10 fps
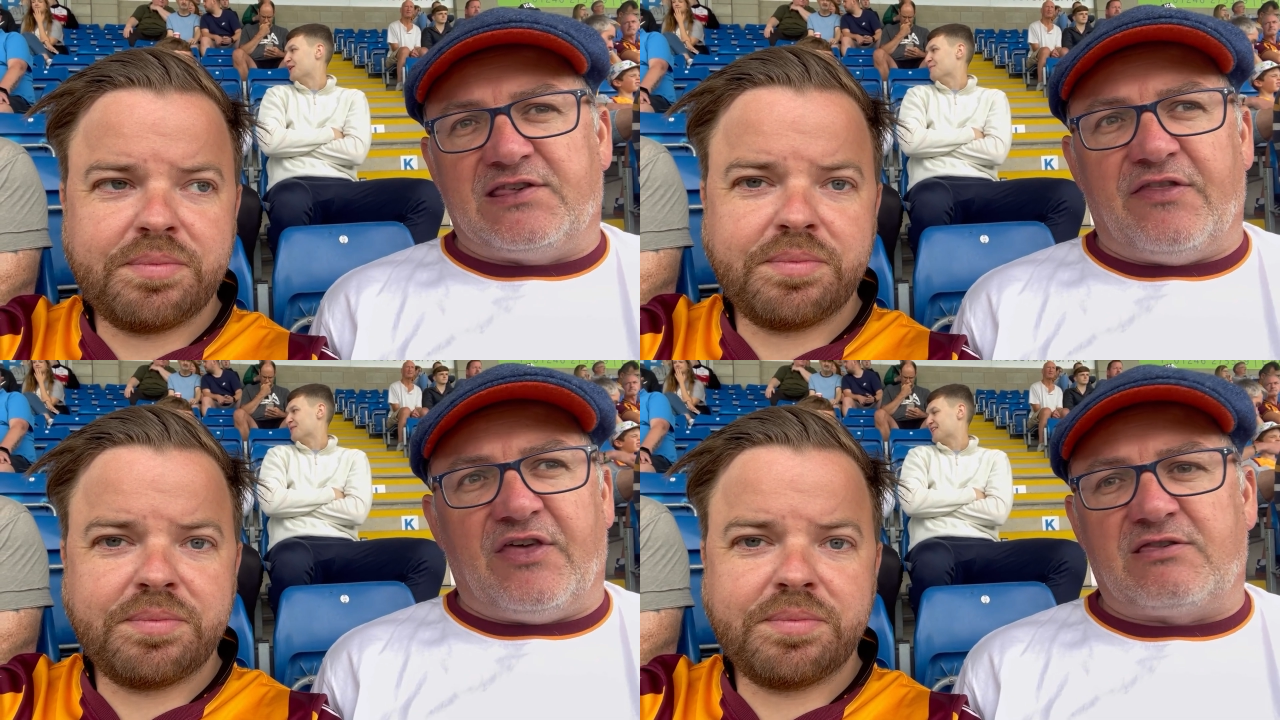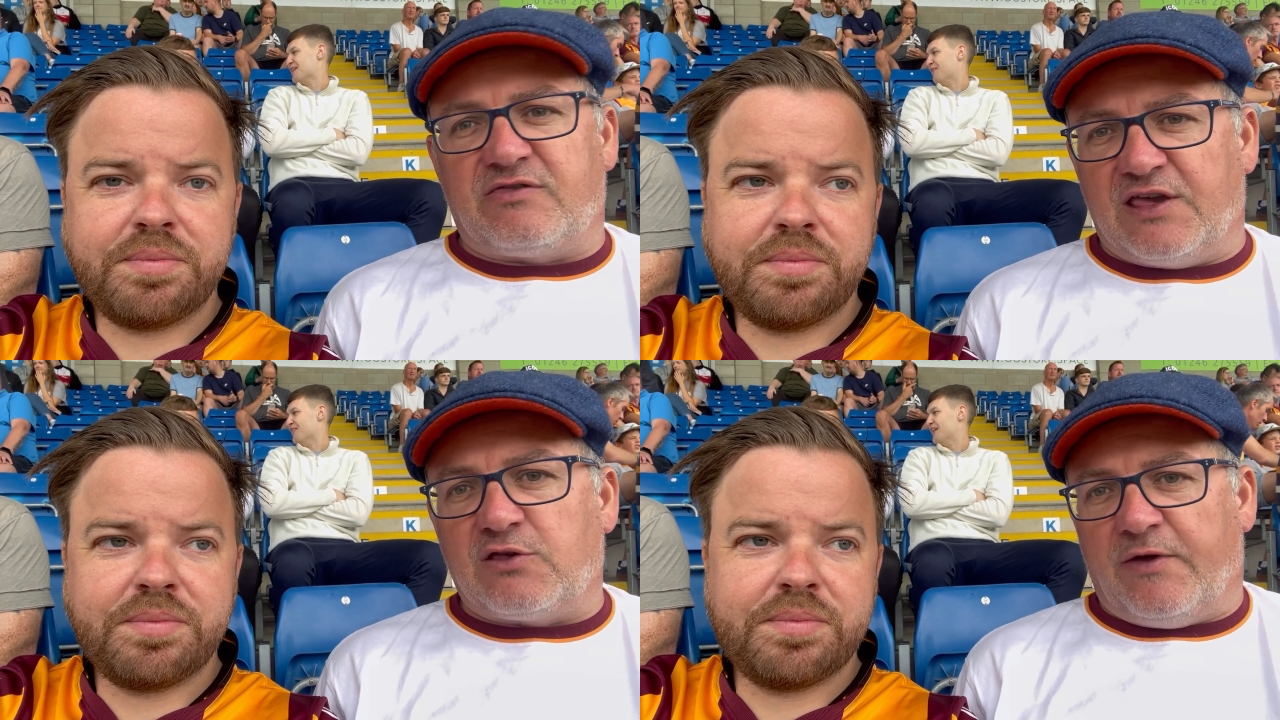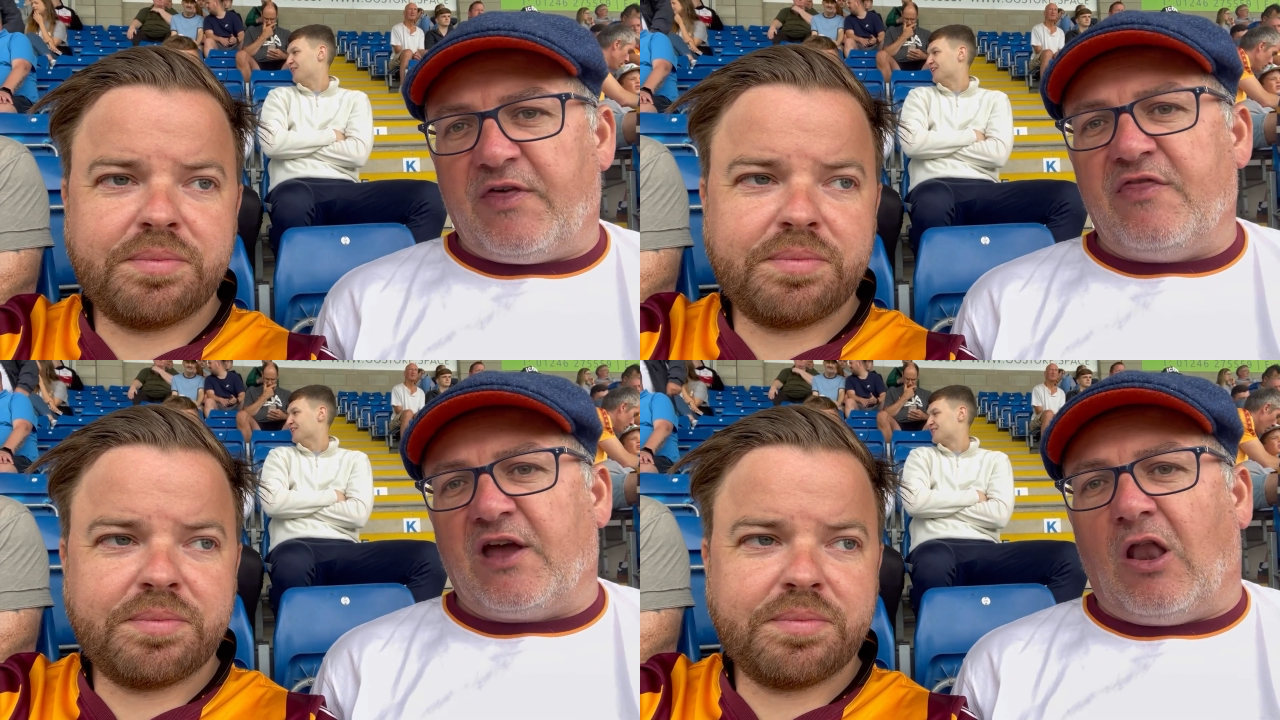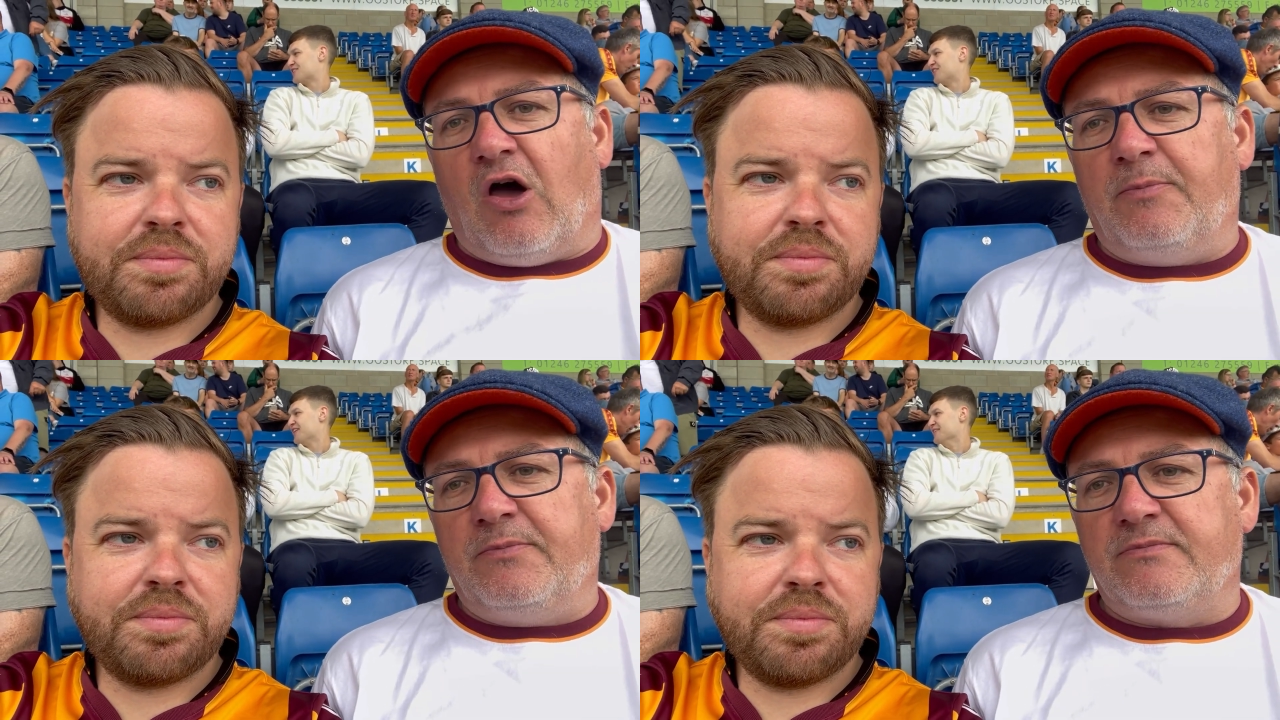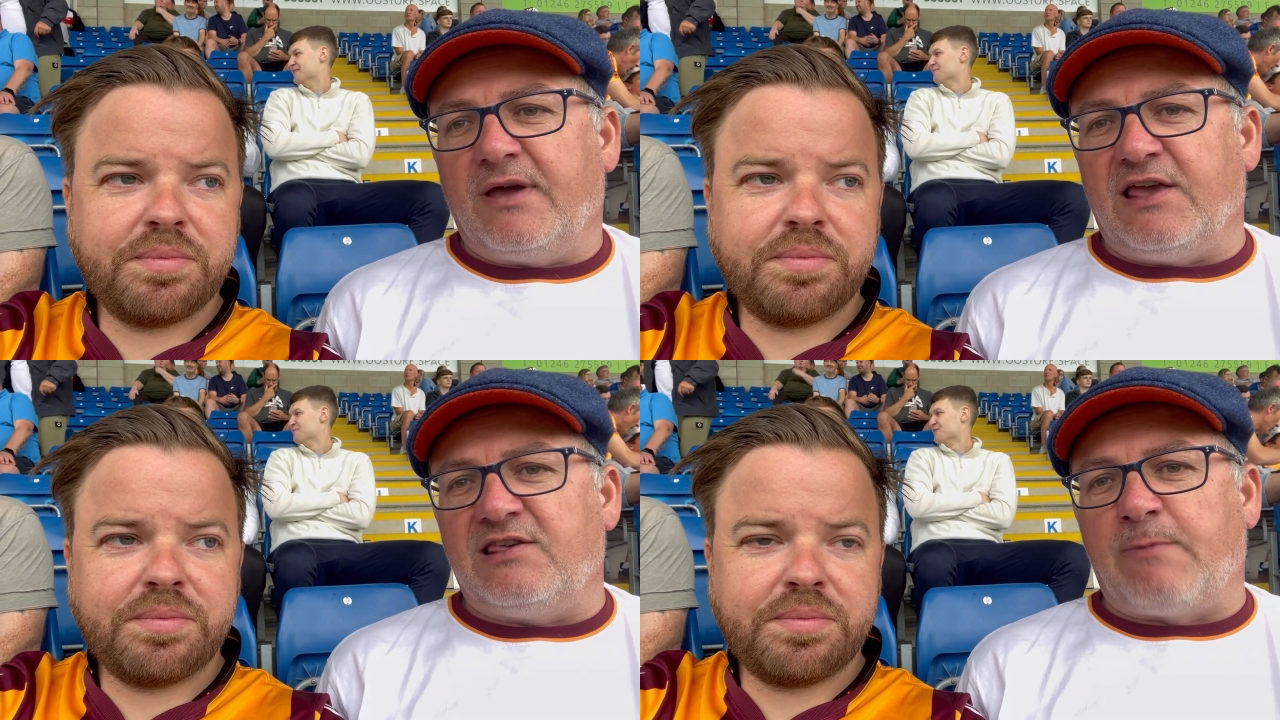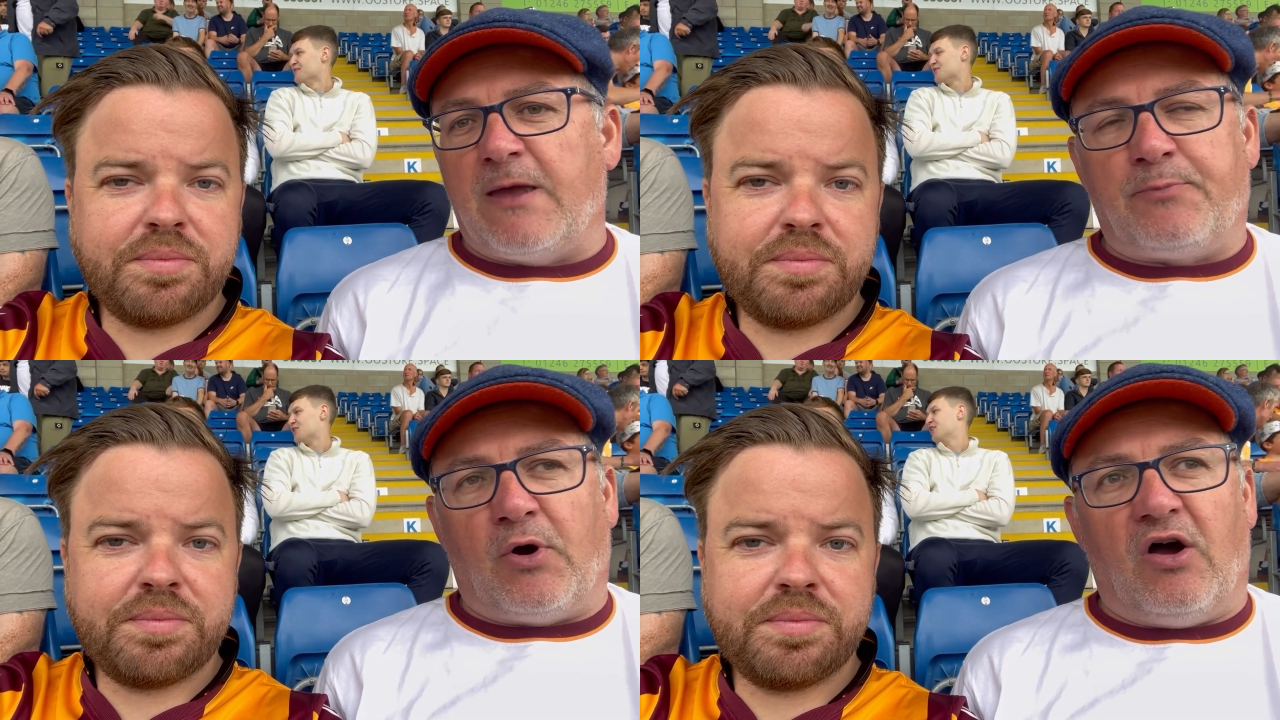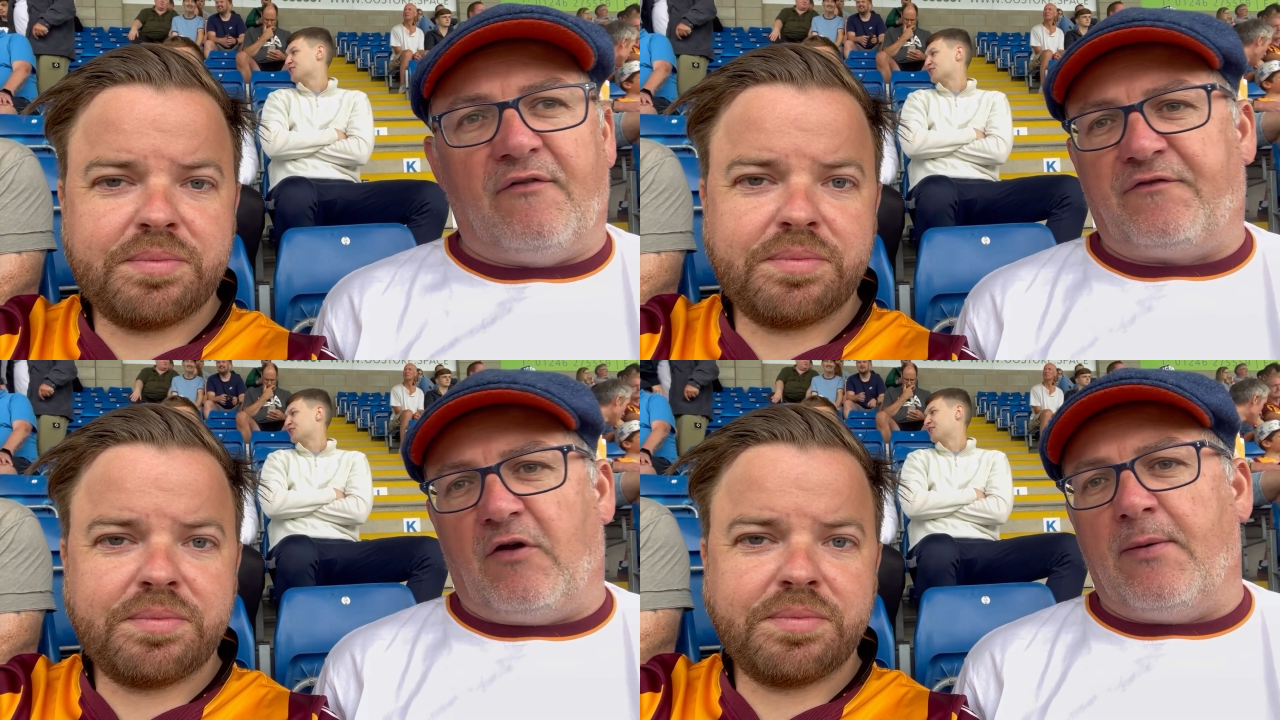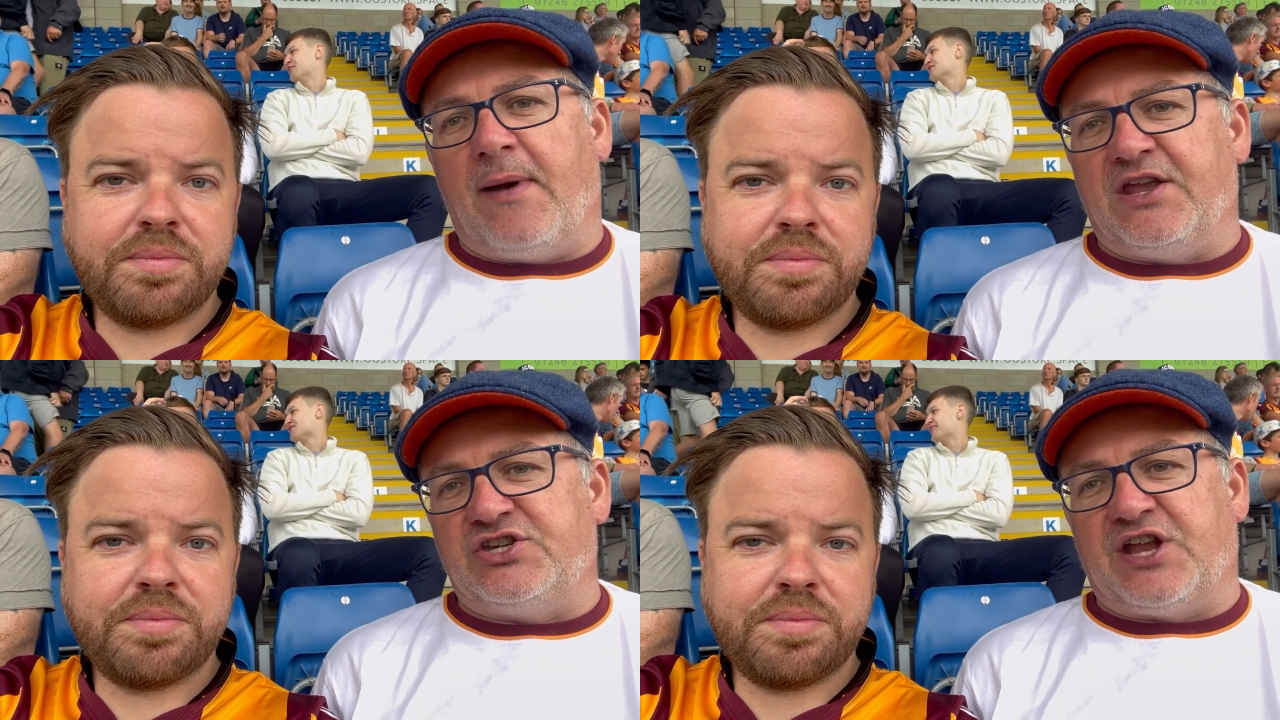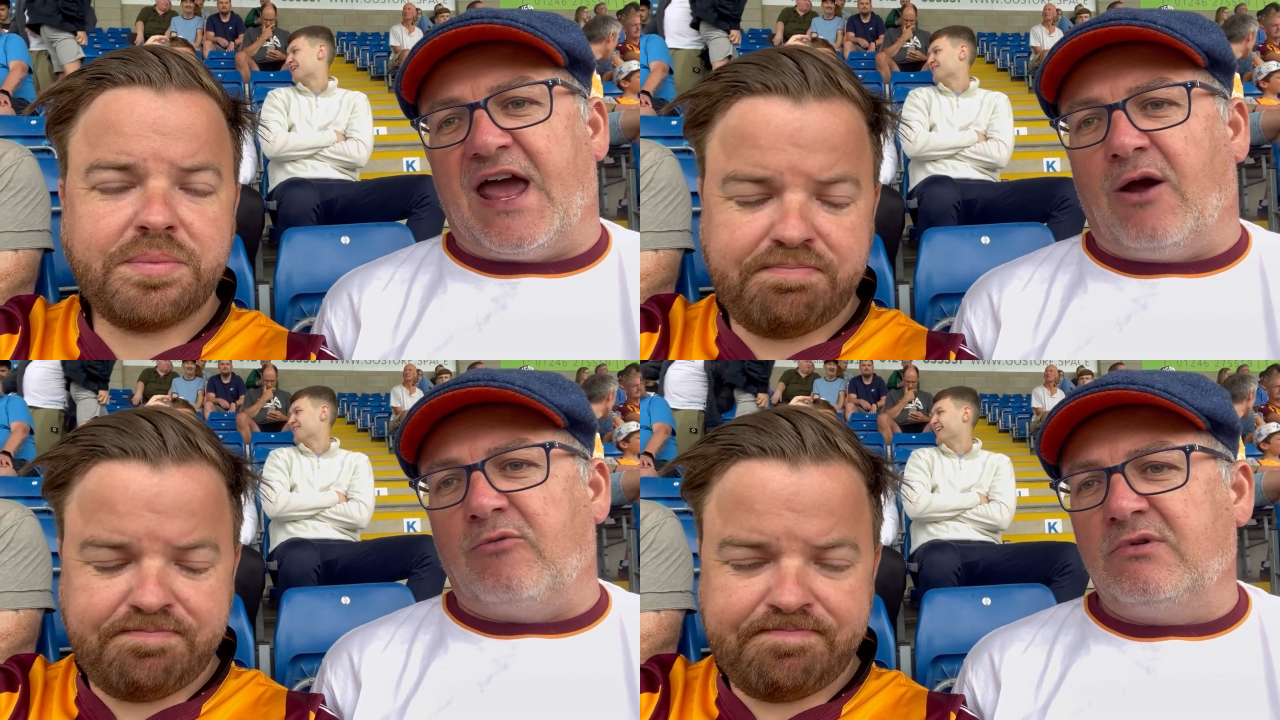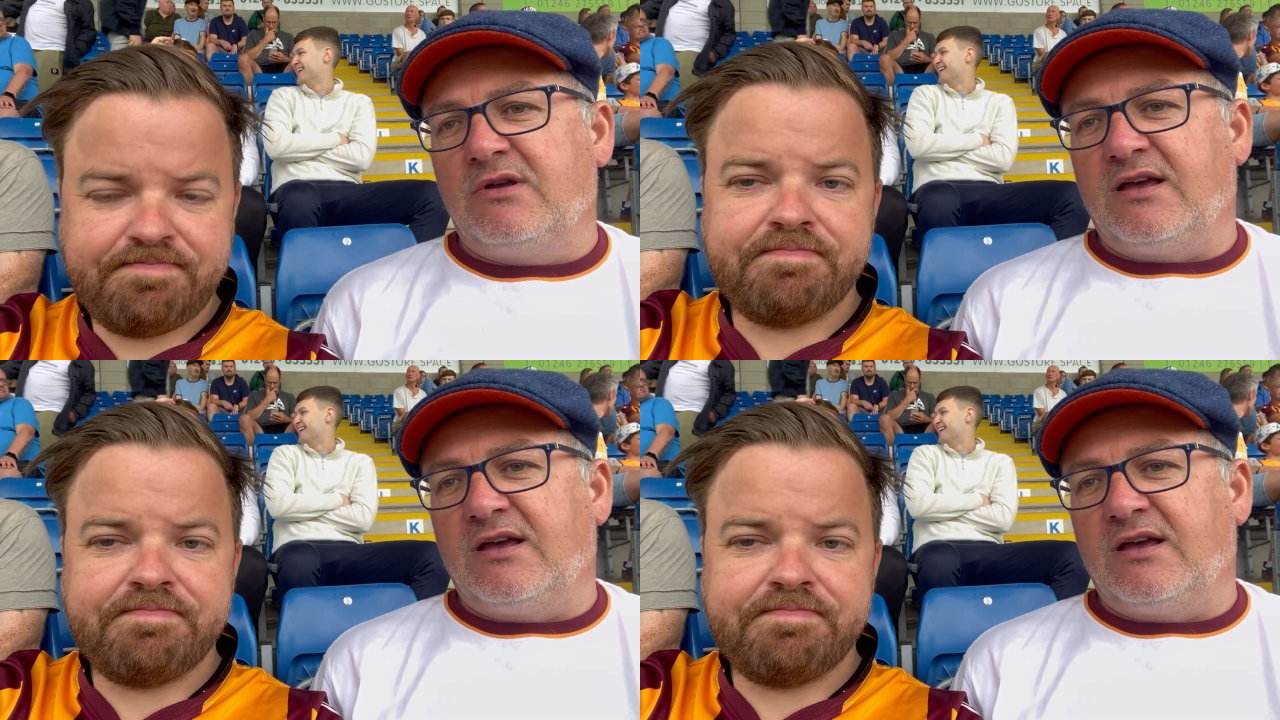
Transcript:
Speaker 1: that that's within the club is being put over from the manager down.